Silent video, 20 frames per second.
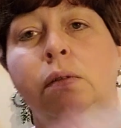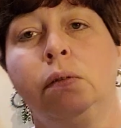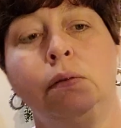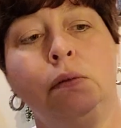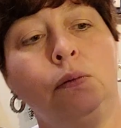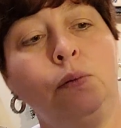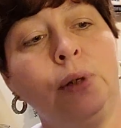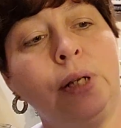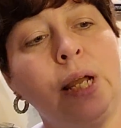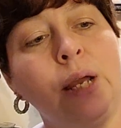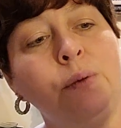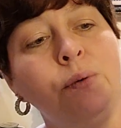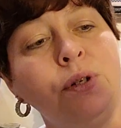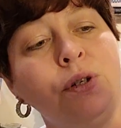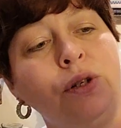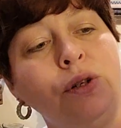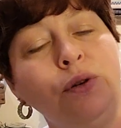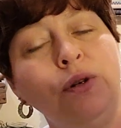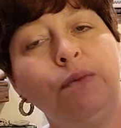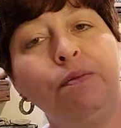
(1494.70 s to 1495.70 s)
When I was
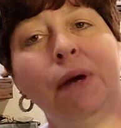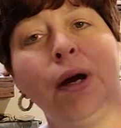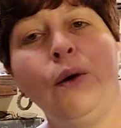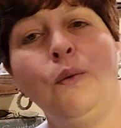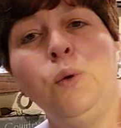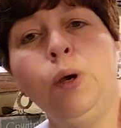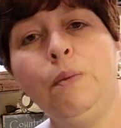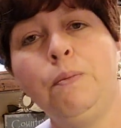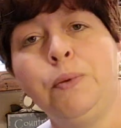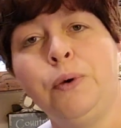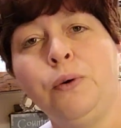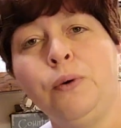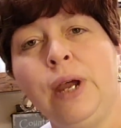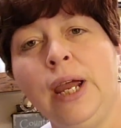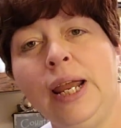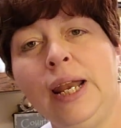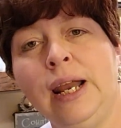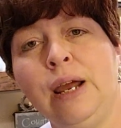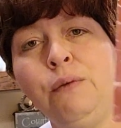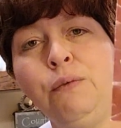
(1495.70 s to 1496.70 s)
doing my whip
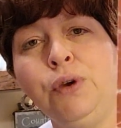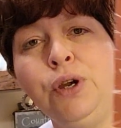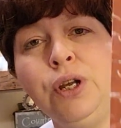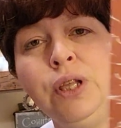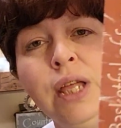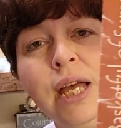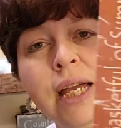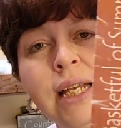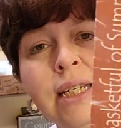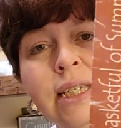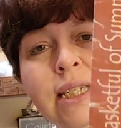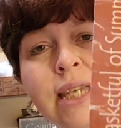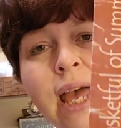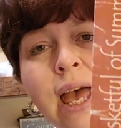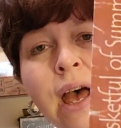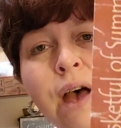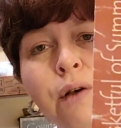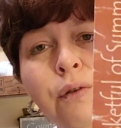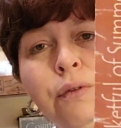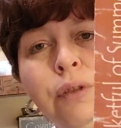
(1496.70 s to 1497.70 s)
parade, I realized
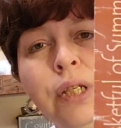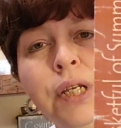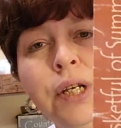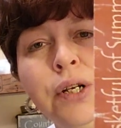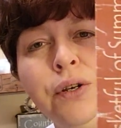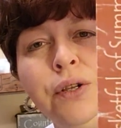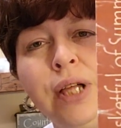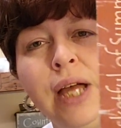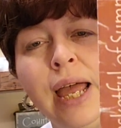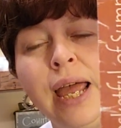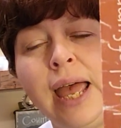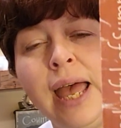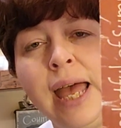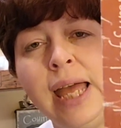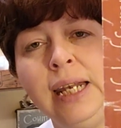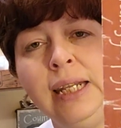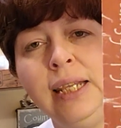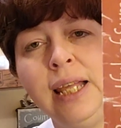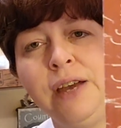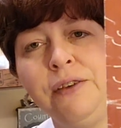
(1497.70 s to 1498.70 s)
how little I
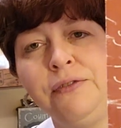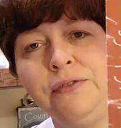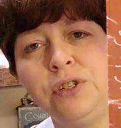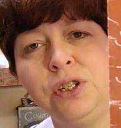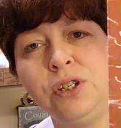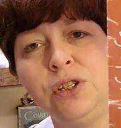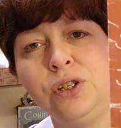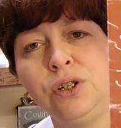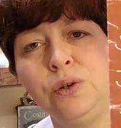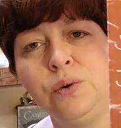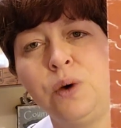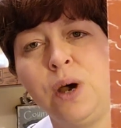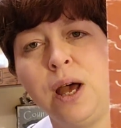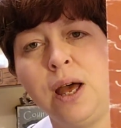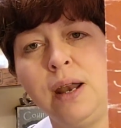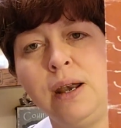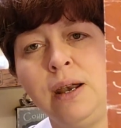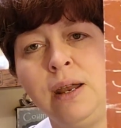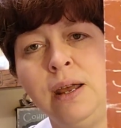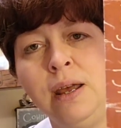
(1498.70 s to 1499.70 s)
had left to do
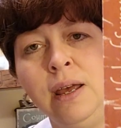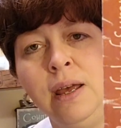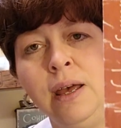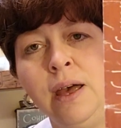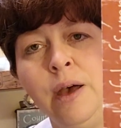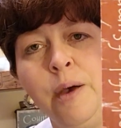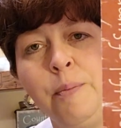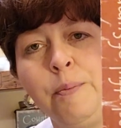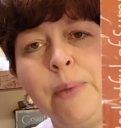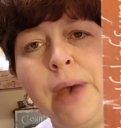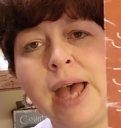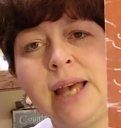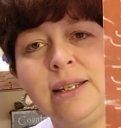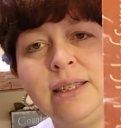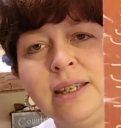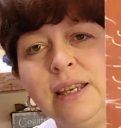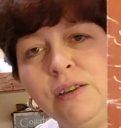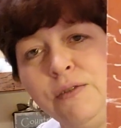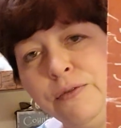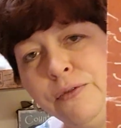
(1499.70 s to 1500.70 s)
on
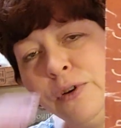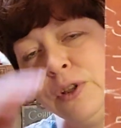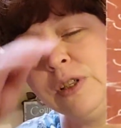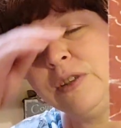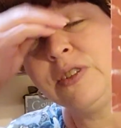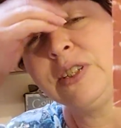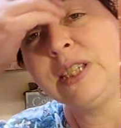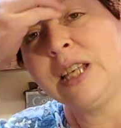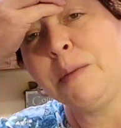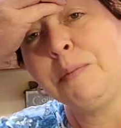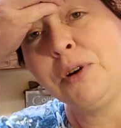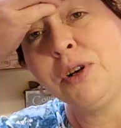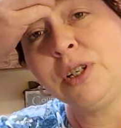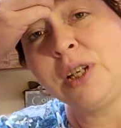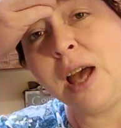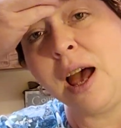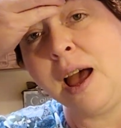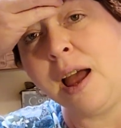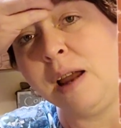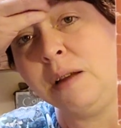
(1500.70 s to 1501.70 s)
Basket Full of
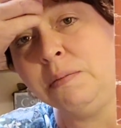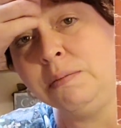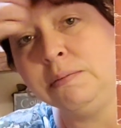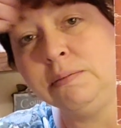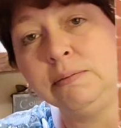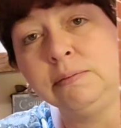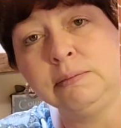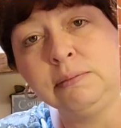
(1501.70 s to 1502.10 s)
Summertime.